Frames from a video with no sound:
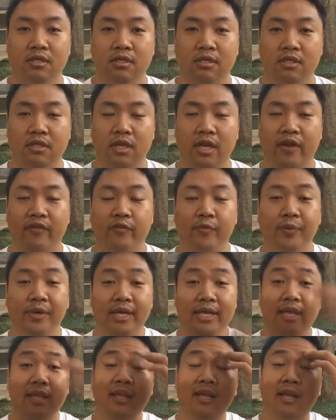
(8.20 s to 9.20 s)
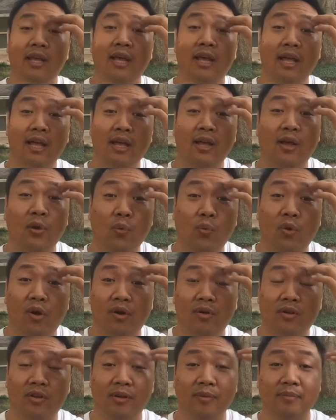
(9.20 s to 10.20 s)
Hey everybody,
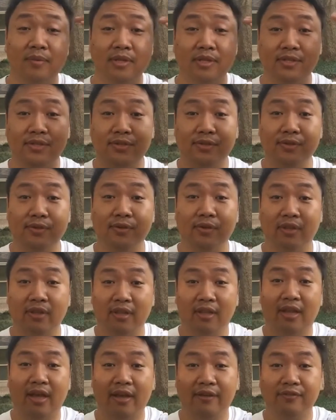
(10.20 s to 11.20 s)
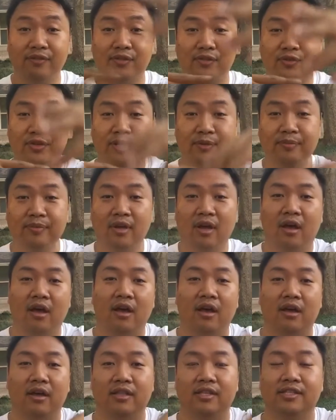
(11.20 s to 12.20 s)
welcome to the live stream.
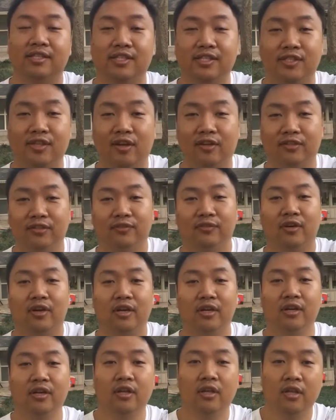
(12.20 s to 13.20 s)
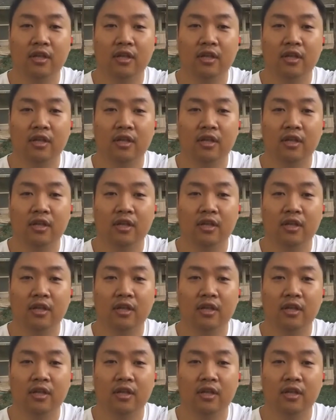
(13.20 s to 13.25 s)
This is Dr. Ruan.